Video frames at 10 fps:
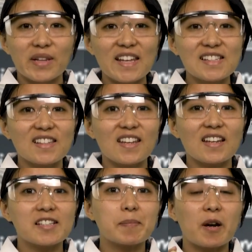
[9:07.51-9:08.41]
Place the
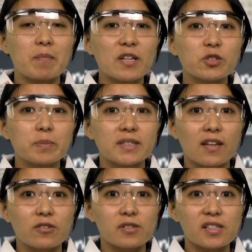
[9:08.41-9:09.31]
experimental
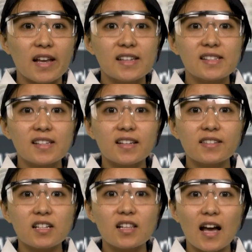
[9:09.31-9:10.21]
potato slice
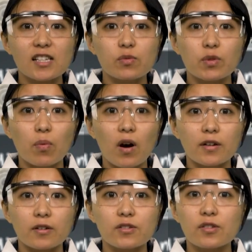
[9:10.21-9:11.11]
in the glass with
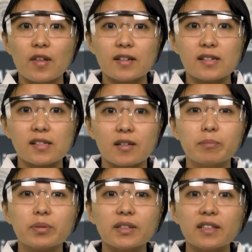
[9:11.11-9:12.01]
water so that it is
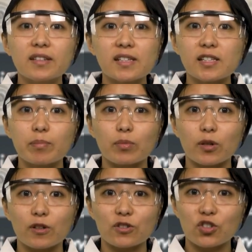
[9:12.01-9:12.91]
completely
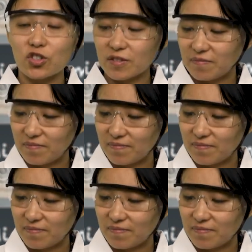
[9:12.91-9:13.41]
submerged.